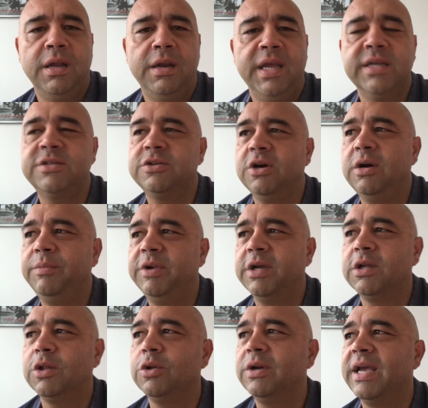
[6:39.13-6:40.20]
Next time, we're
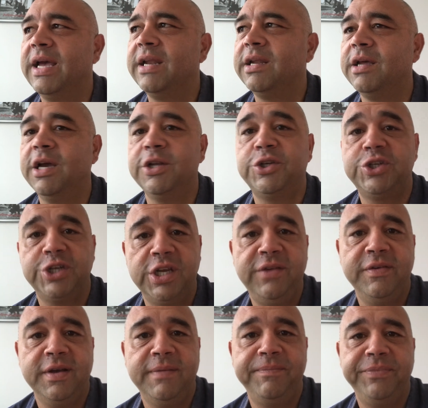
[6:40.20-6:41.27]
going to look at
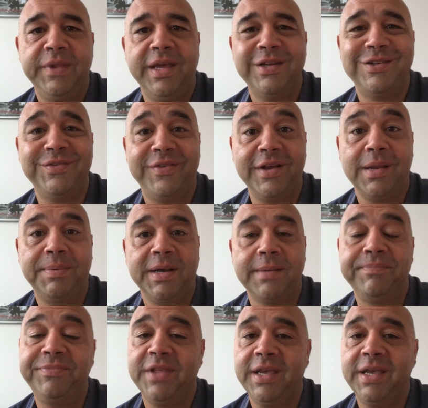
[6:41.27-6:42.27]
achiever and developer.